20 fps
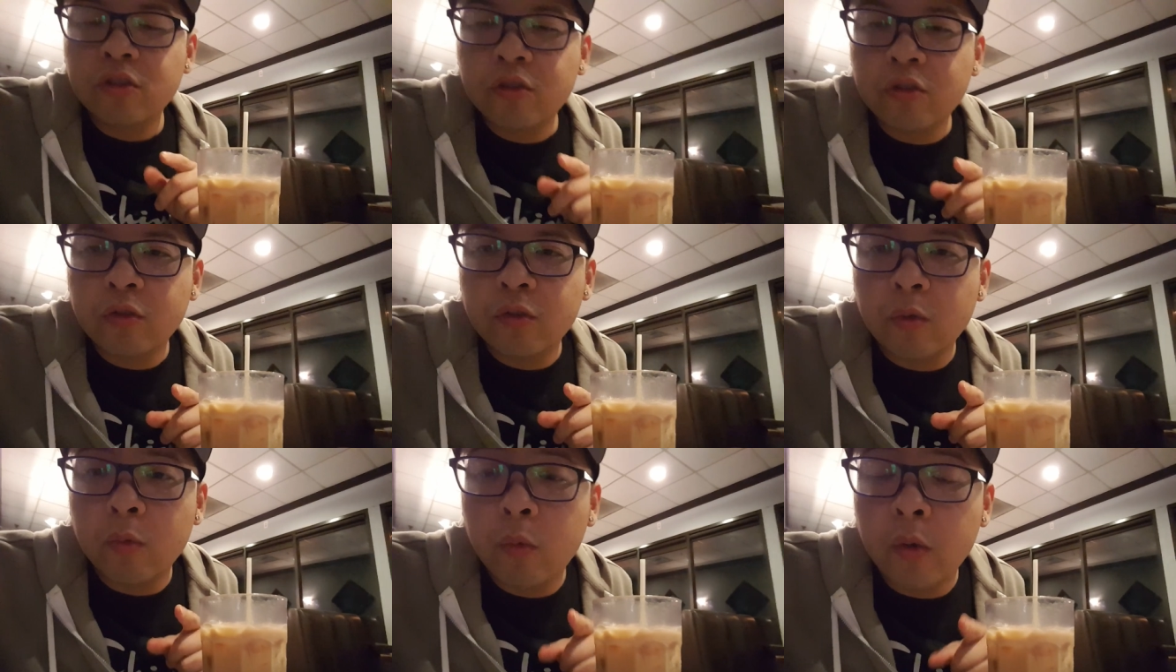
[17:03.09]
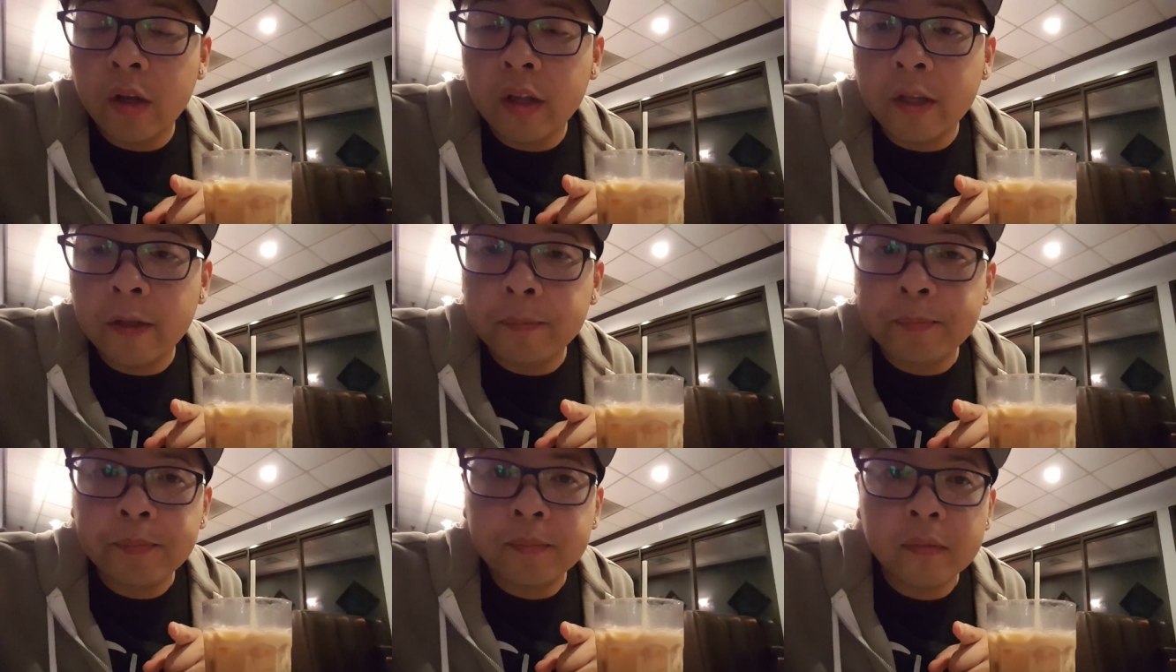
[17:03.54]
goes to the
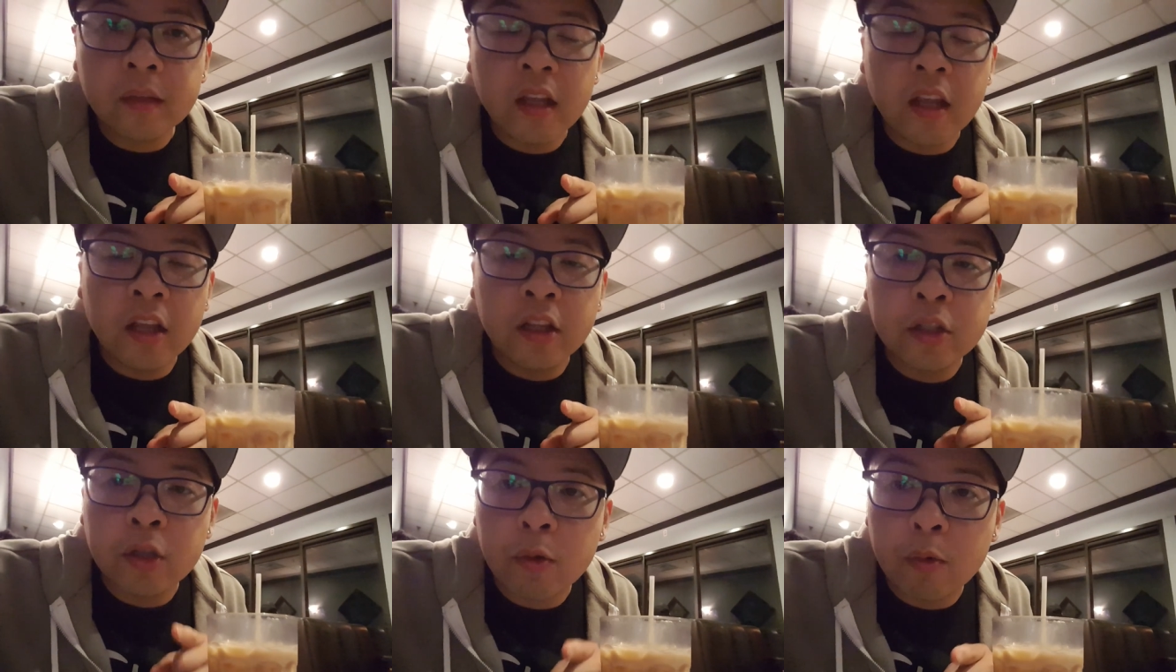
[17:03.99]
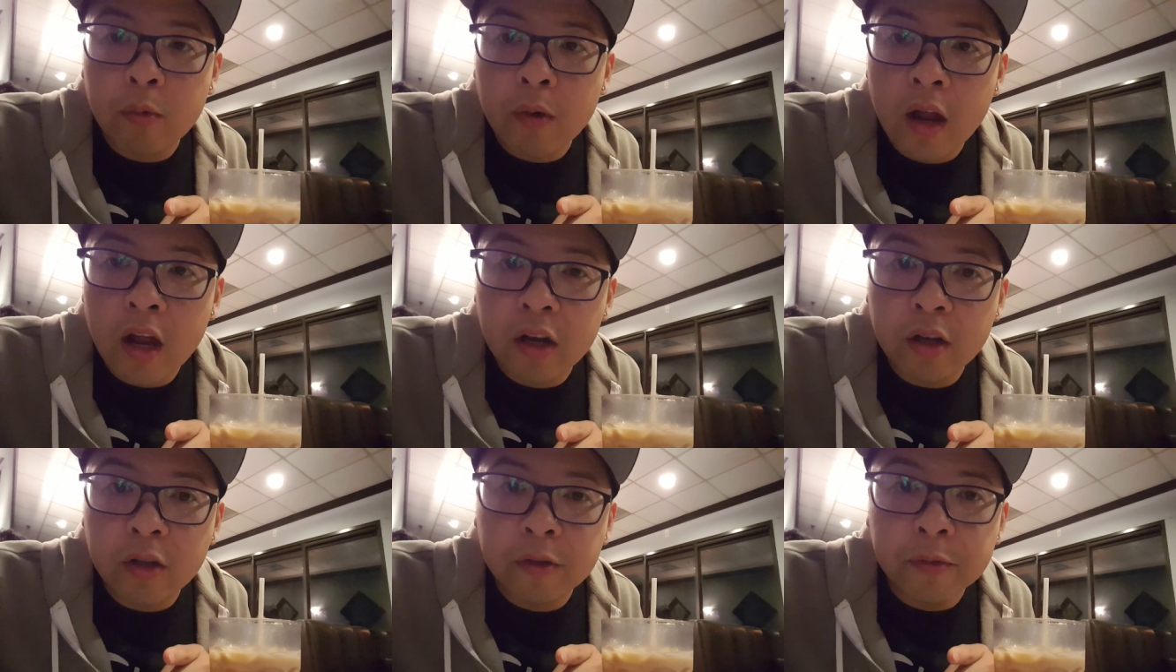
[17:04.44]
one in
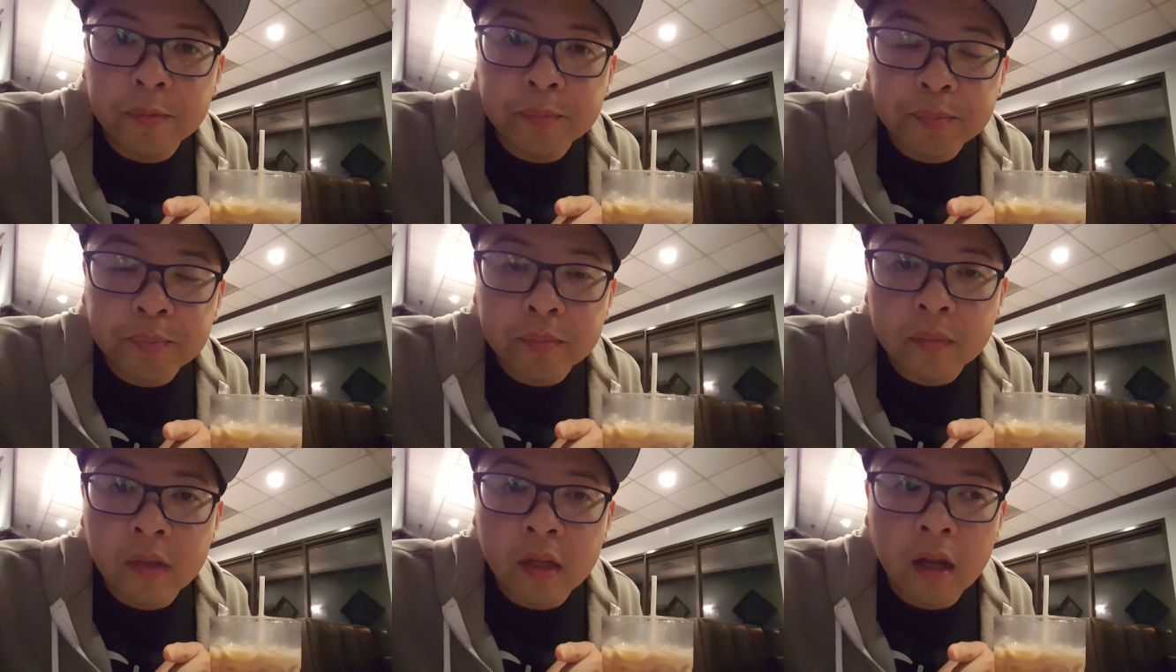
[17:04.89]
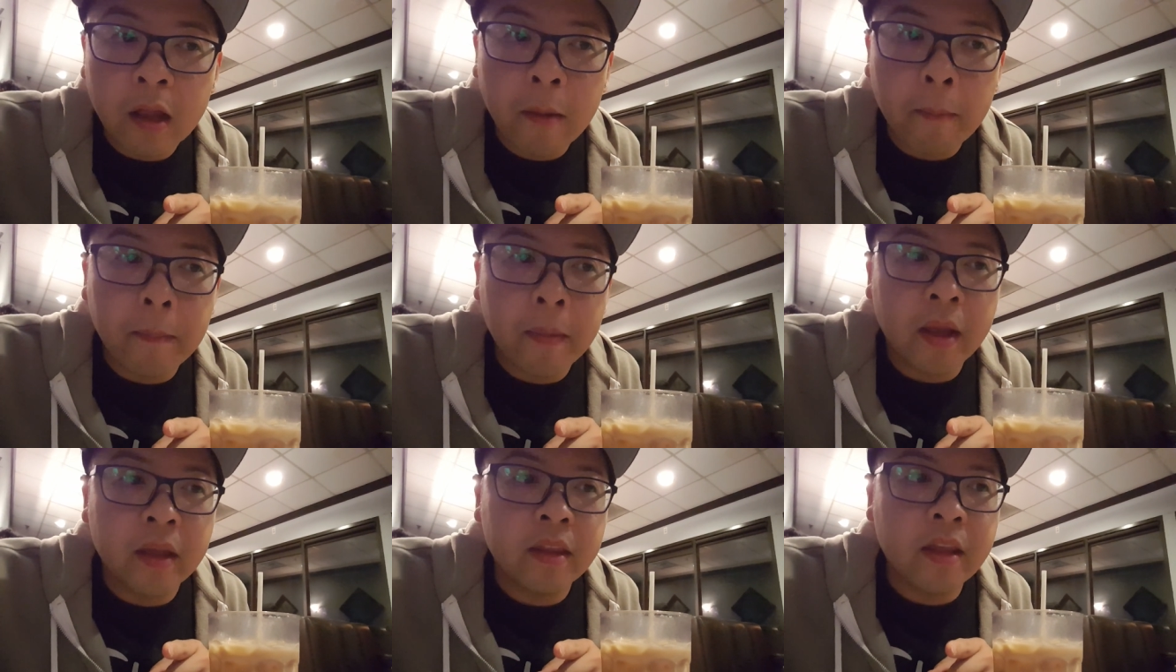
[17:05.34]
Toronto
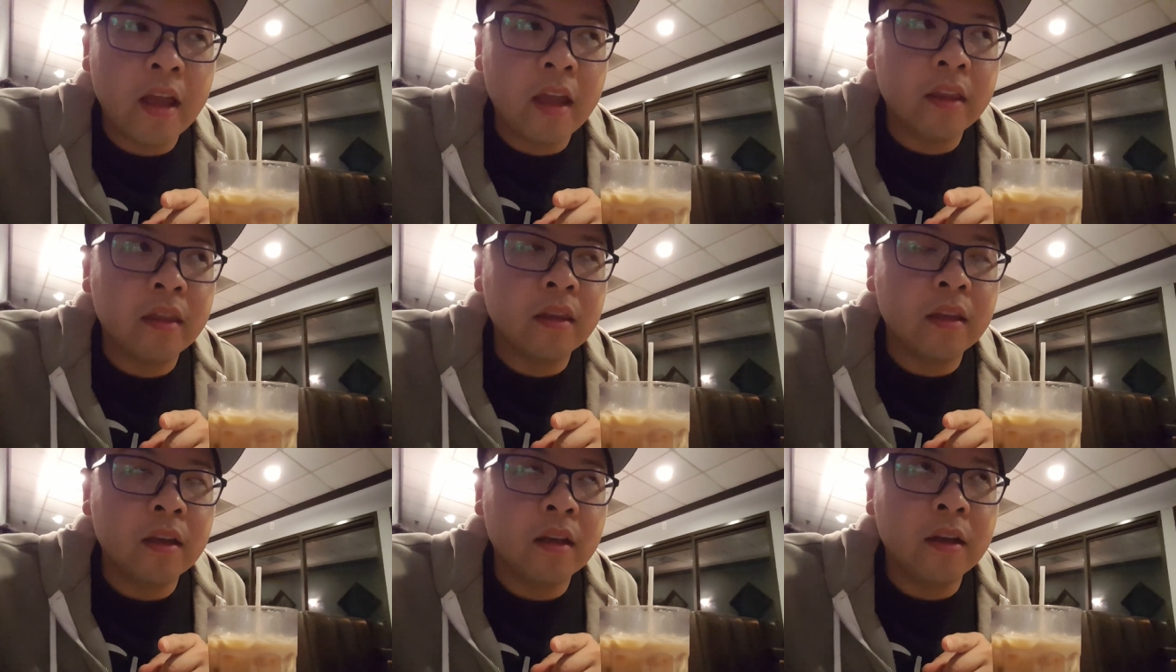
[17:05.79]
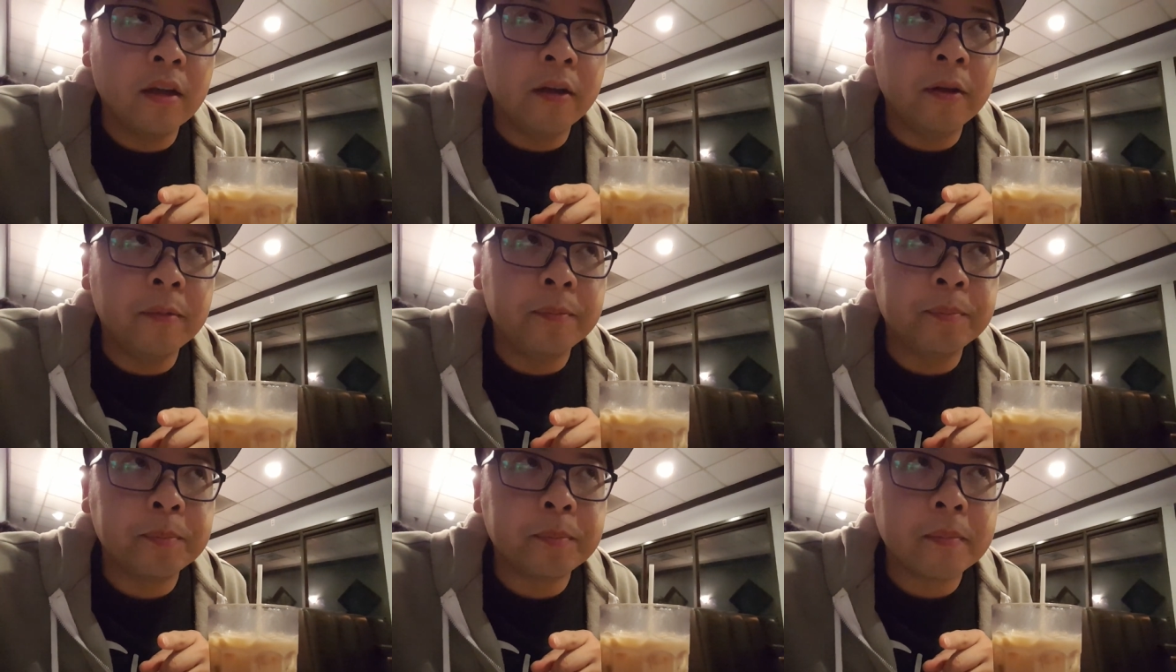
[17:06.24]
by that
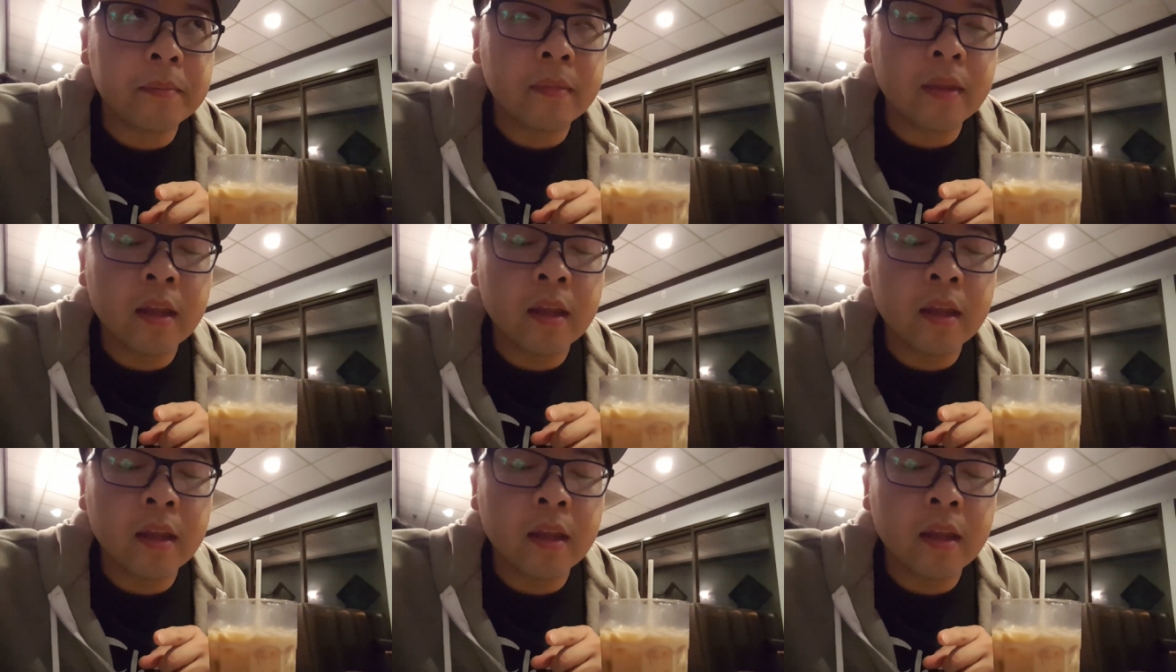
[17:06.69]
um,